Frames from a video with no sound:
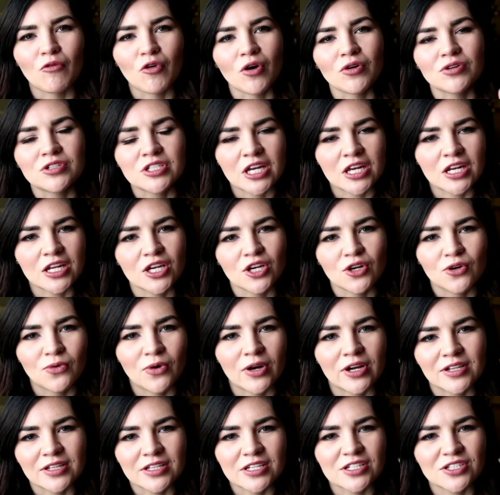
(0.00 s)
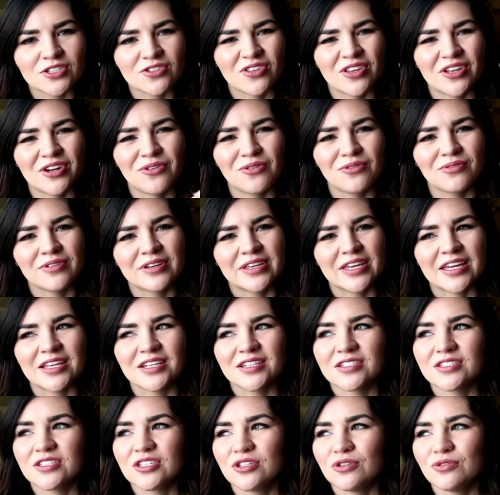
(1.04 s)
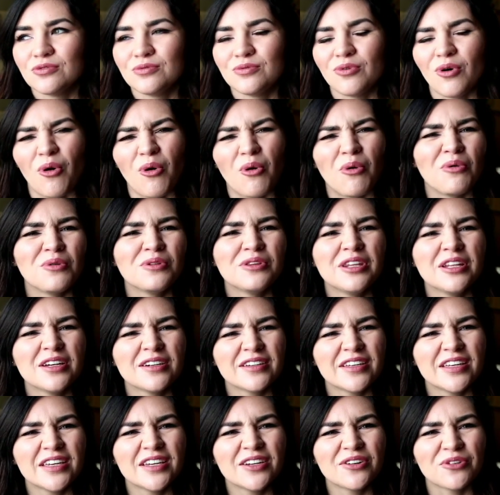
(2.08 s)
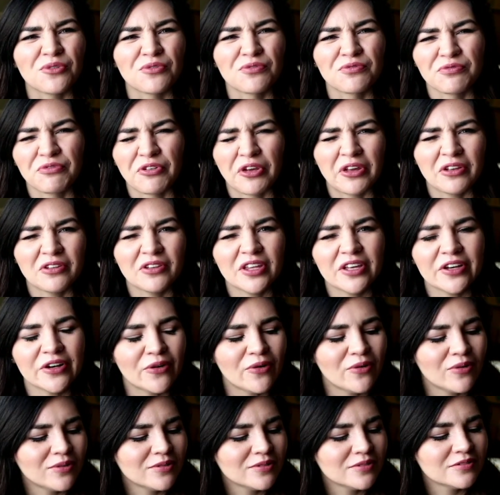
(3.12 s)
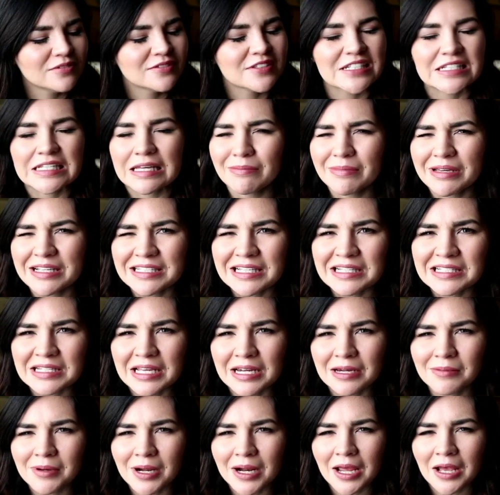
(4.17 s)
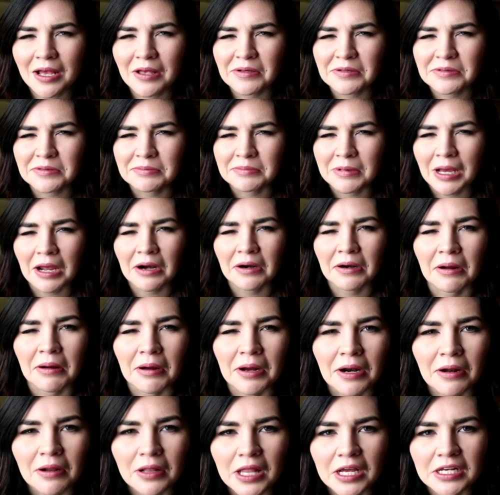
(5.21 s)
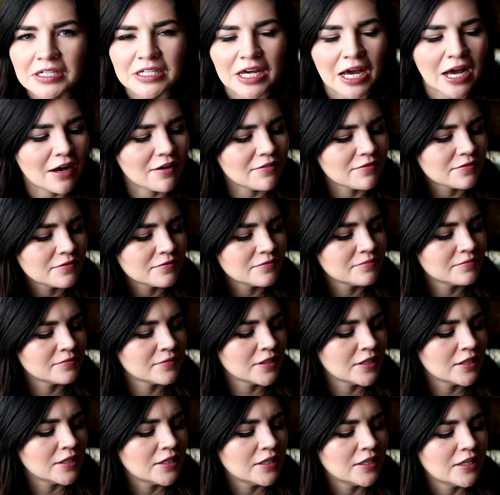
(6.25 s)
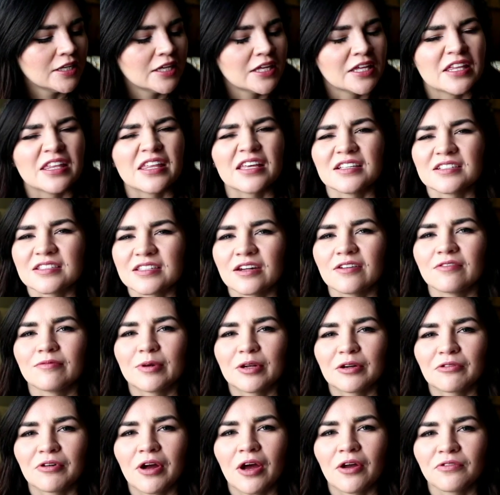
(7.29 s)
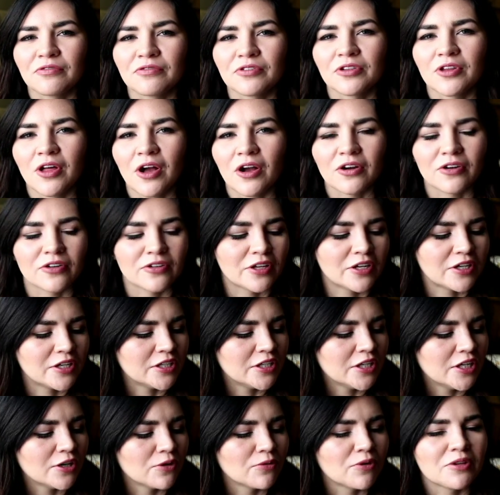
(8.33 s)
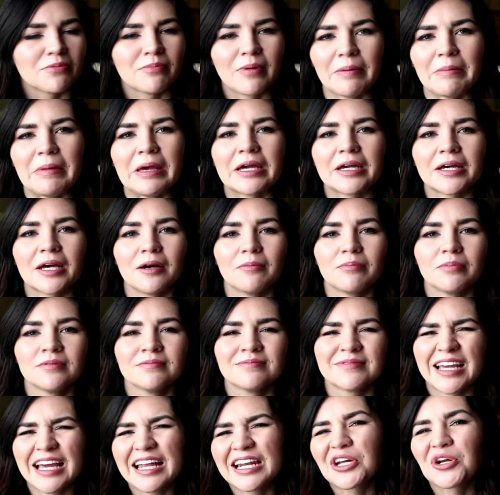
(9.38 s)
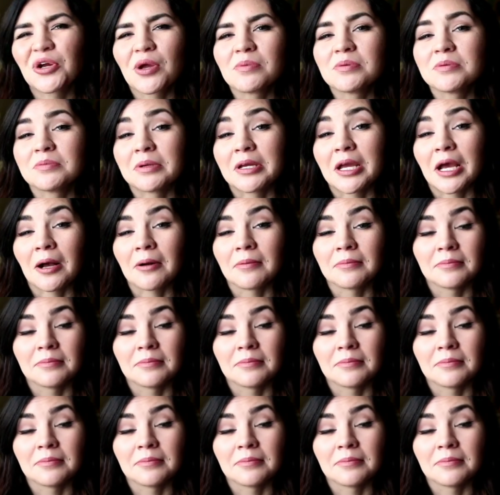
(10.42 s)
rotating quickly so they don't get too old looking or feeling old. Does that make sense to anybody else? I don't know. I don't like to have things that have been around for longer than a year with my makeup. Kind of creeps me out.